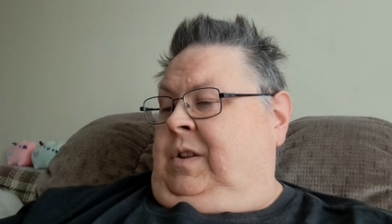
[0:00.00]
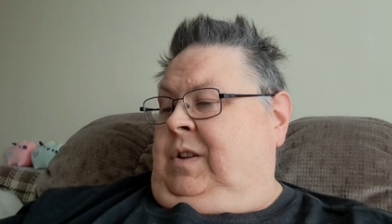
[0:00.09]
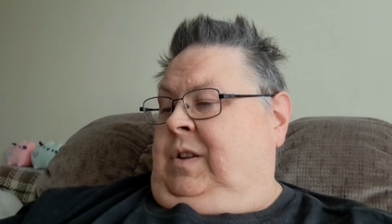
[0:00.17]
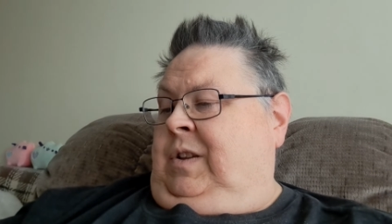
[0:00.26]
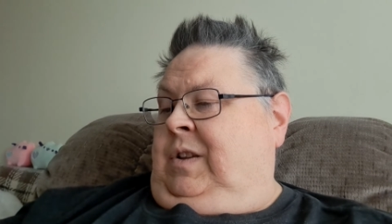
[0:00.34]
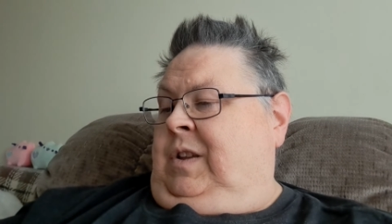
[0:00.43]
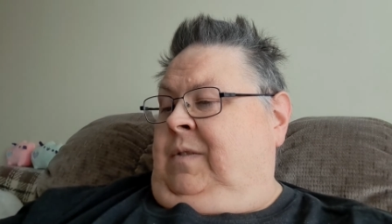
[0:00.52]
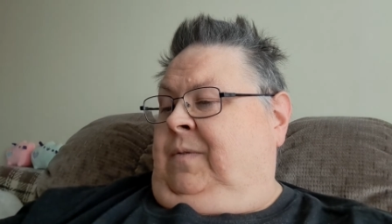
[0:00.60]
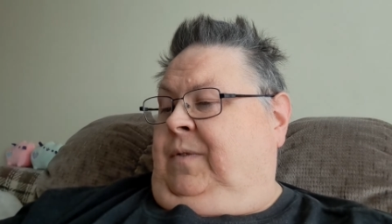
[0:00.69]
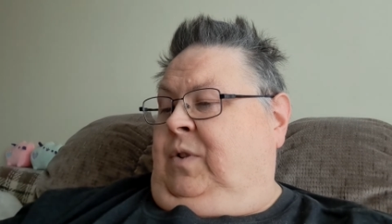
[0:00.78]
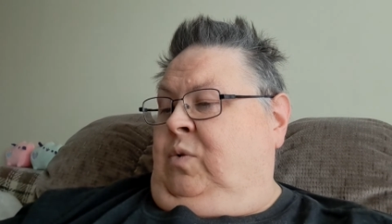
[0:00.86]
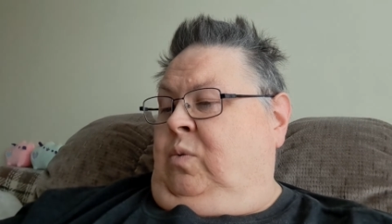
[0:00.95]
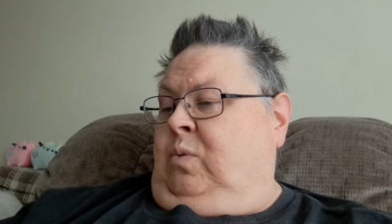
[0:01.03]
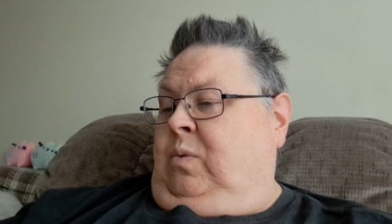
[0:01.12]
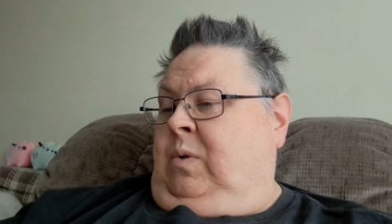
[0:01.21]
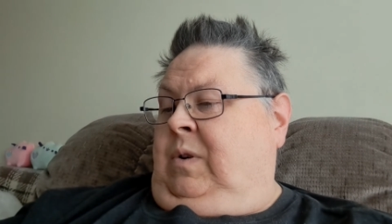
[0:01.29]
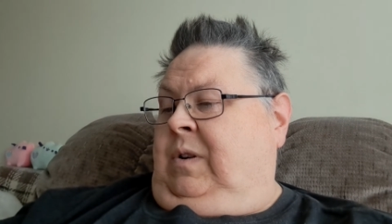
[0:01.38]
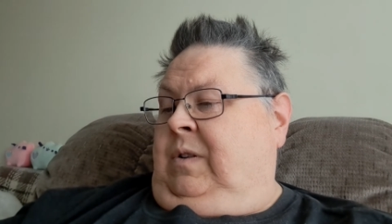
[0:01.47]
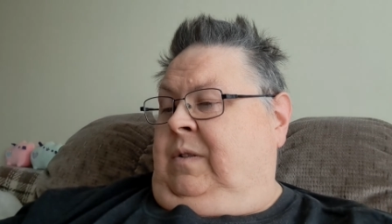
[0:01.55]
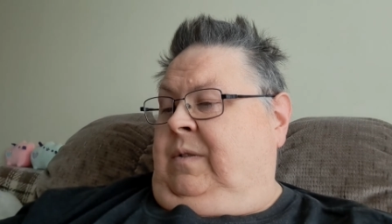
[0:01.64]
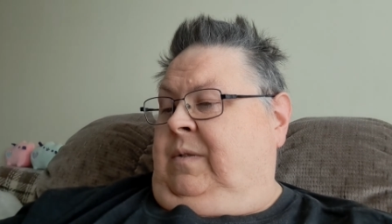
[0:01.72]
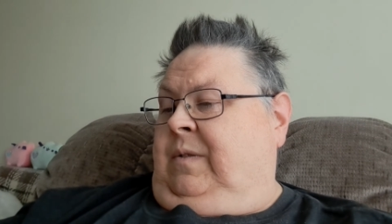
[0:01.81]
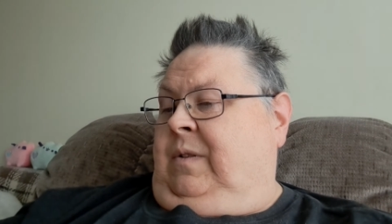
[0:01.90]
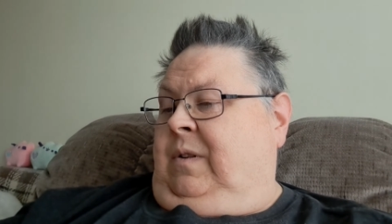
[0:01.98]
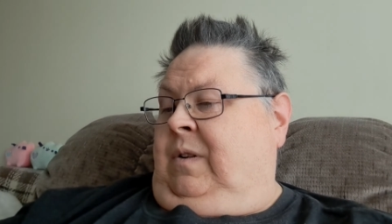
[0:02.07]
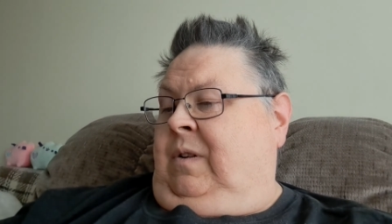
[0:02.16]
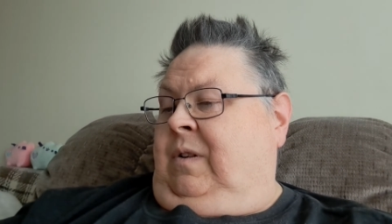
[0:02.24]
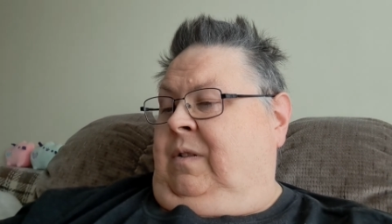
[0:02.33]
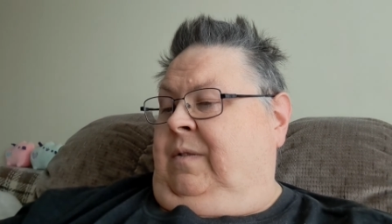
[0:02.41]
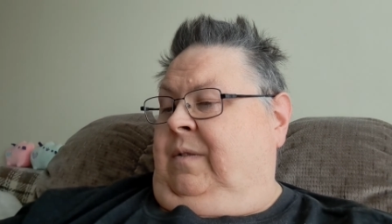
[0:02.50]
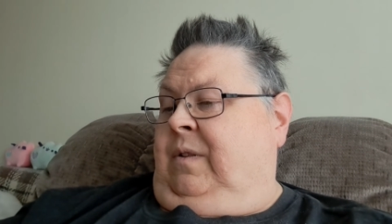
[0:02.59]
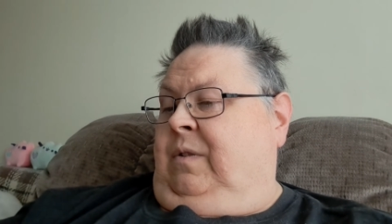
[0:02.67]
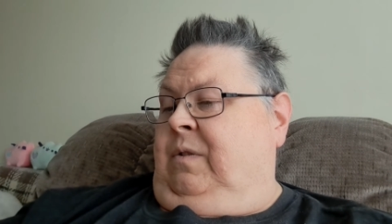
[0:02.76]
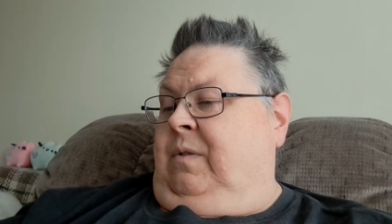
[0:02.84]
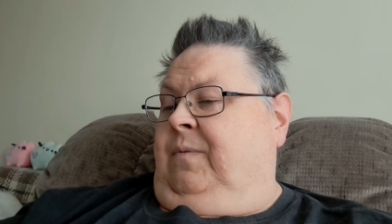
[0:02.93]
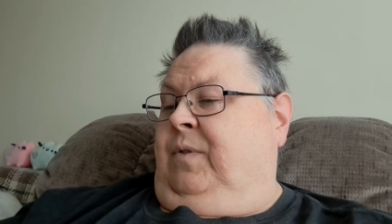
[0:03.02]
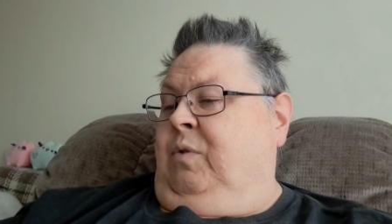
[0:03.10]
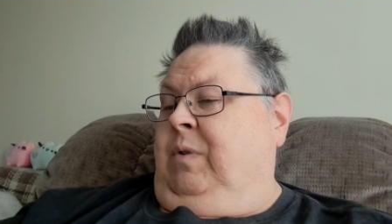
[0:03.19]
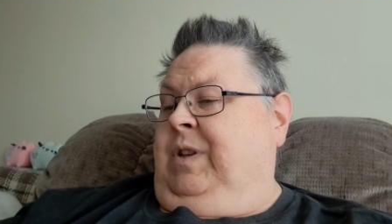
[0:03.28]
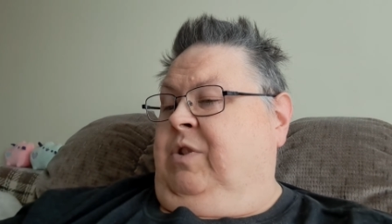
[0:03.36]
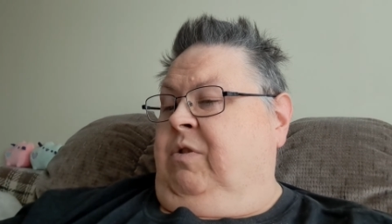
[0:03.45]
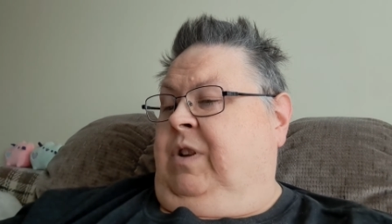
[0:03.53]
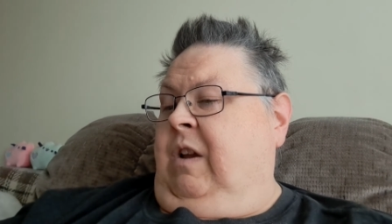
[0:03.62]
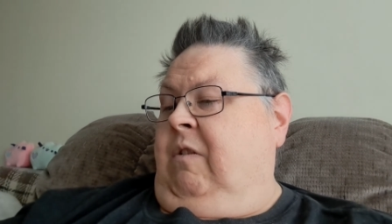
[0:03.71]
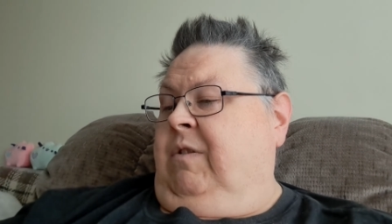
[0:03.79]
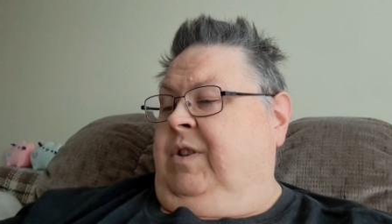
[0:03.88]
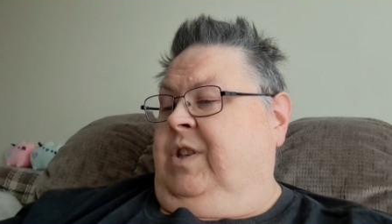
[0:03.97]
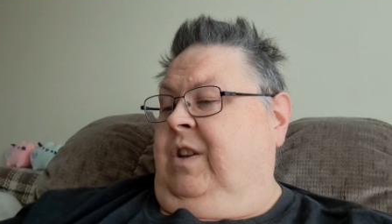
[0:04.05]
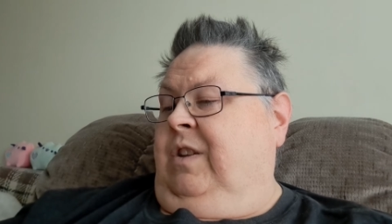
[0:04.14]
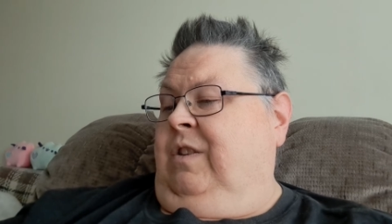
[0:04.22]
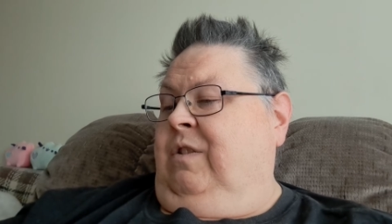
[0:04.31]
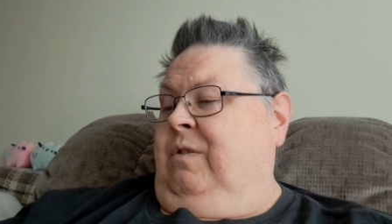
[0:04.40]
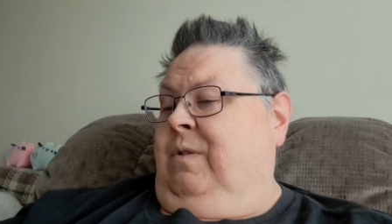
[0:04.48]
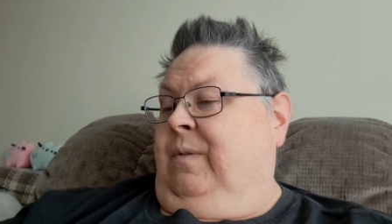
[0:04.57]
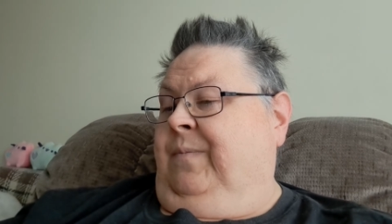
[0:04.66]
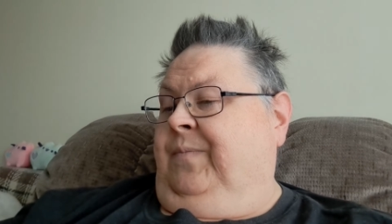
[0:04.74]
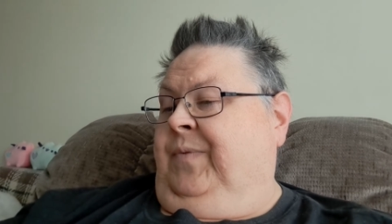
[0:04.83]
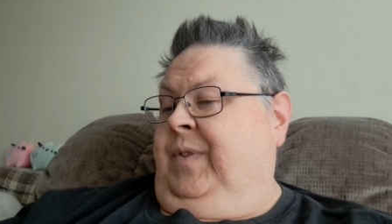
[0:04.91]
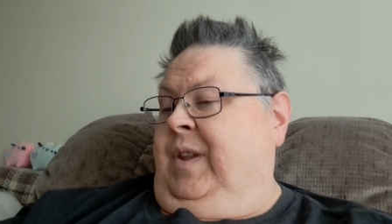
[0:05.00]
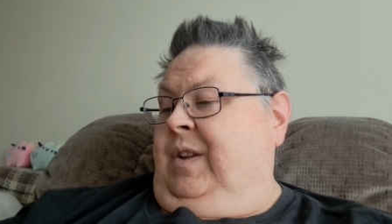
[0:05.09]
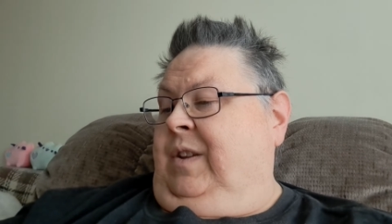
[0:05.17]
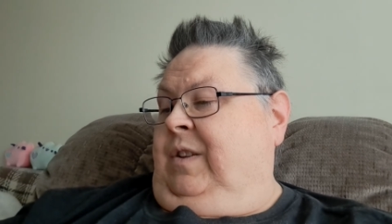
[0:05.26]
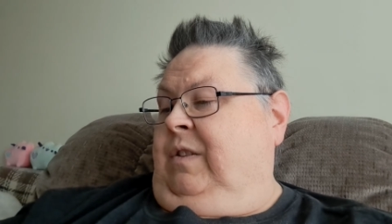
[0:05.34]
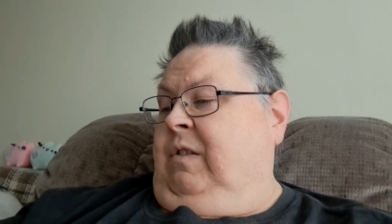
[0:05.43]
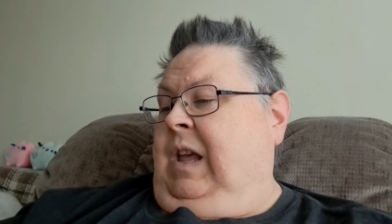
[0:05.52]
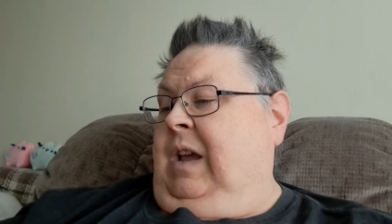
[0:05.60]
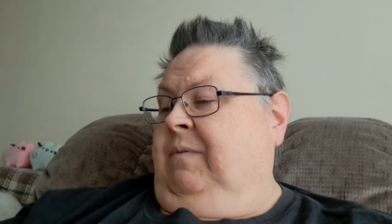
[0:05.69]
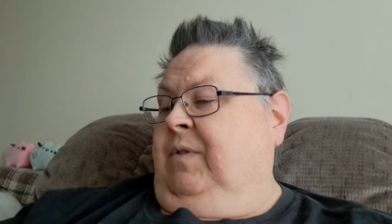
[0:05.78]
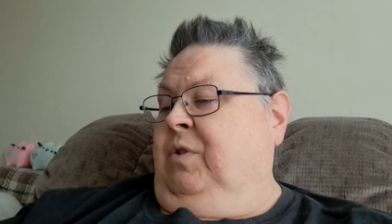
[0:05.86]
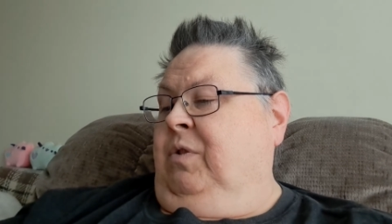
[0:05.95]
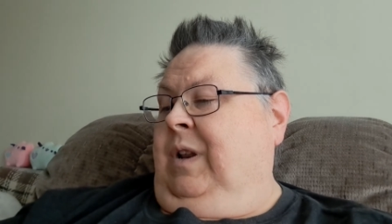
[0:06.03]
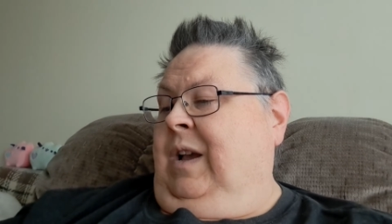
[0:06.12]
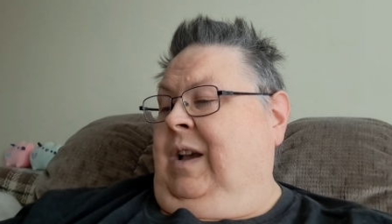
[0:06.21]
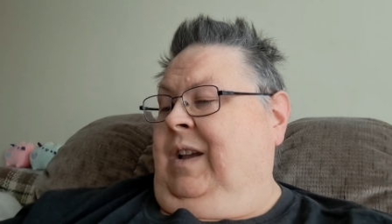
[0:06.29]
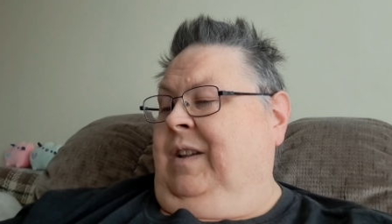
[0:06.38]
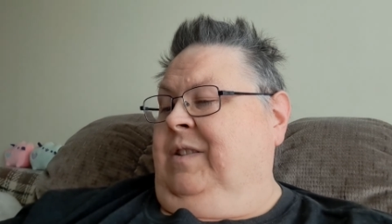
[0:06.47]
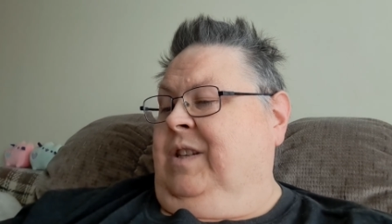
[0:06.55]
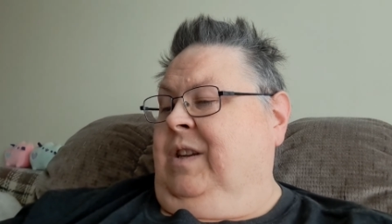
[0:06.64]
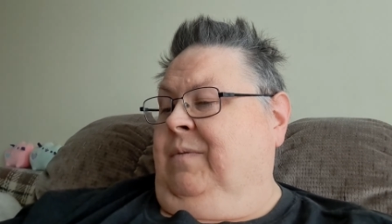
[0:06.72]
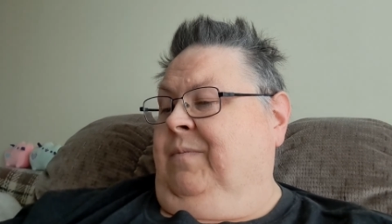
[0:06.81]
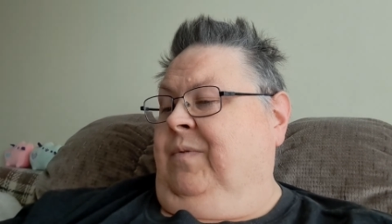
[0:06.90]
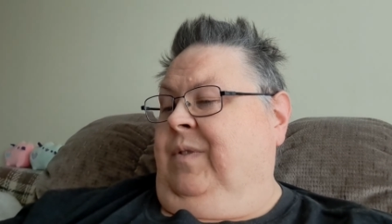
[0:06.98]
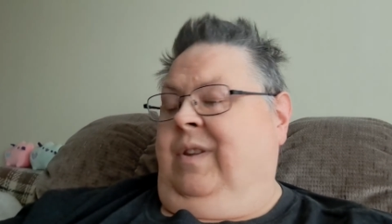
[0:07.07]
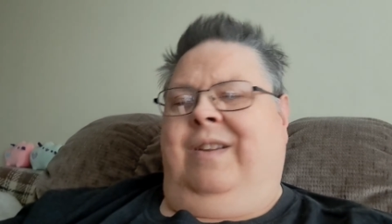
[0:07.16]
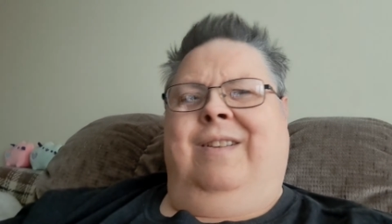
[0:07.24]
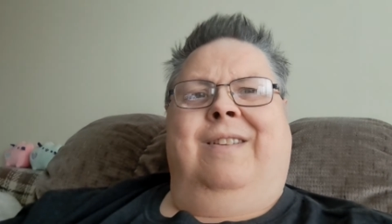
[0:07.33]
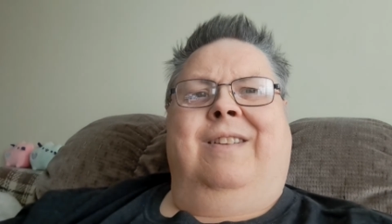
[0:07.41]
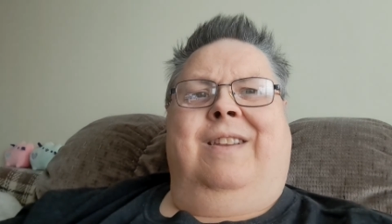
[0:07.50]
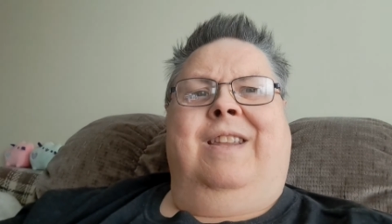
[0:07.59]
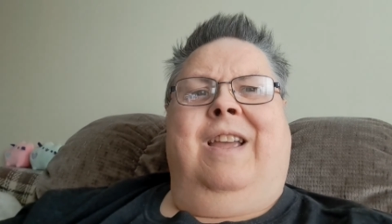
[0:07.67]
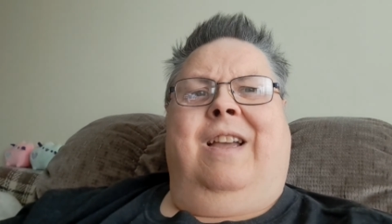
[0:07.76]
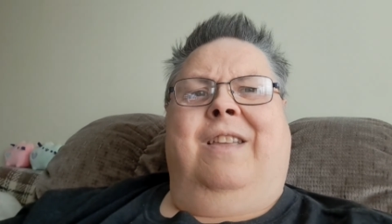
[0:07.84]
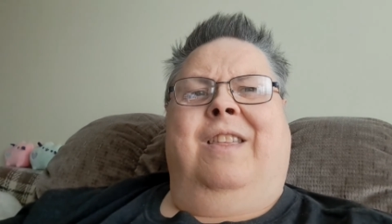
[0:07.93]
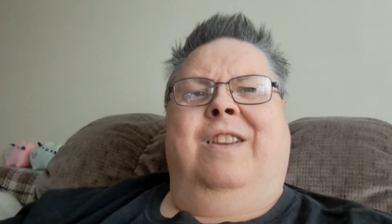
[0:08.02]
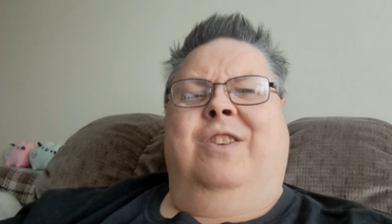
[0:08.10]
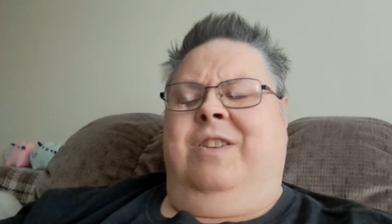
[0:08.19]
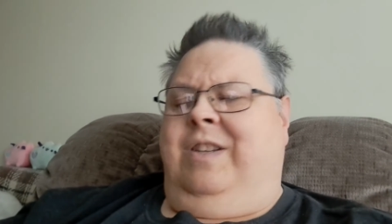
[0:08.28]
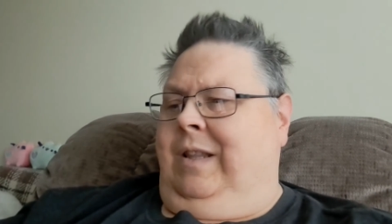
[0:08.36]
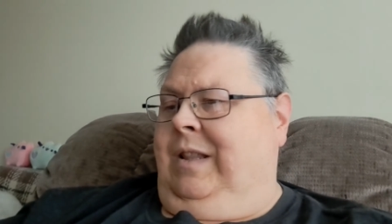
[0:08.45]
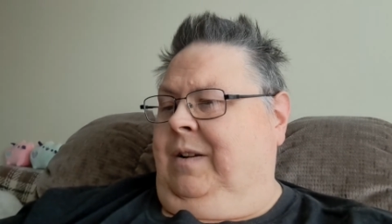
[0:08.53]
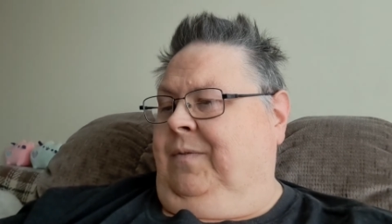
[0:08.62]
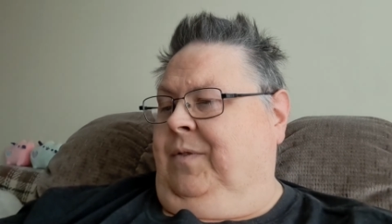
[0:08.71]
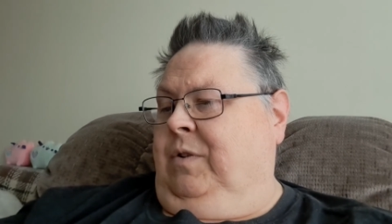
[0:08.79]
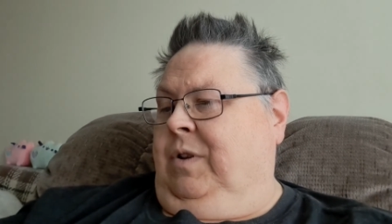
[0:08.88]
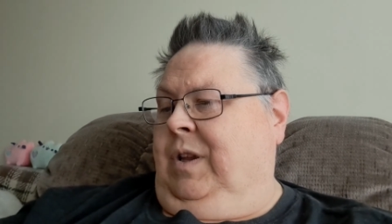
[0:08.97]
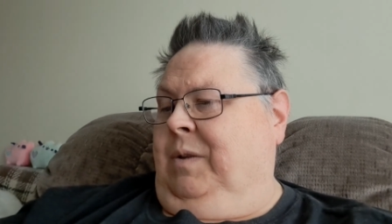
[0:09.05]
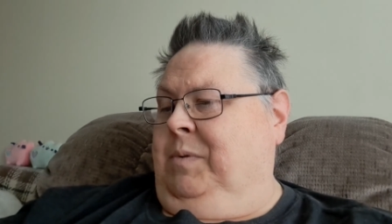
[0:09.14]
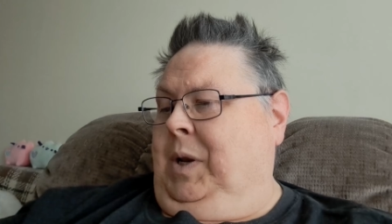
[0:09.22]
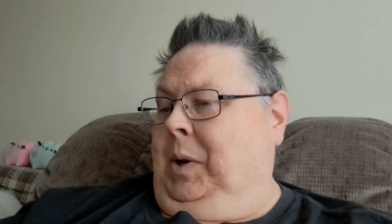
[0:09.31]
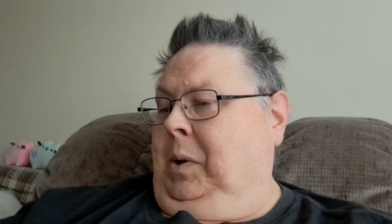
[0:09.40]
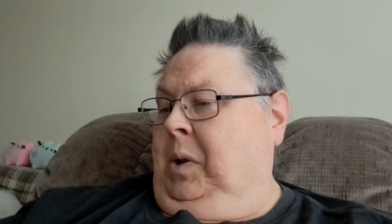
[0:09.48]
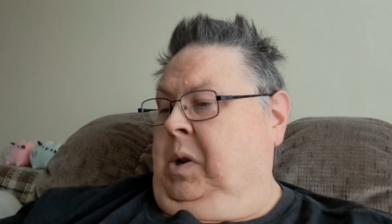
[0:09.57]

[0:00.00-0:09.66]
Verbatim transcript: Uh, if you uh, are, if you eat your carrots, uh, you, will have good eyes. Uh, yeah, I think she said that a few times.